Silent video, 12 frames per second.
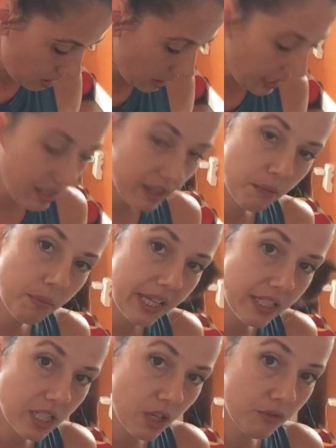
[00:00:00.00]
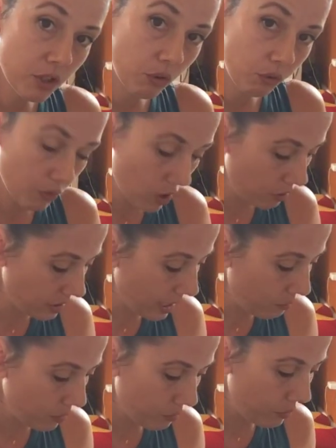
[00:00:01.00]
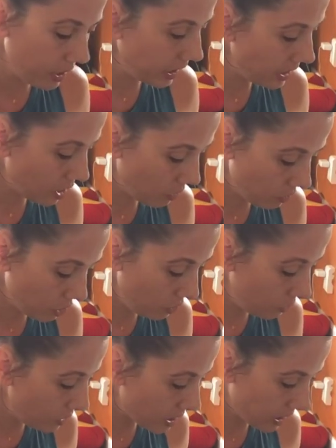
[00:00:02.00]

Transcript: in the pit of the throat, and we really don't use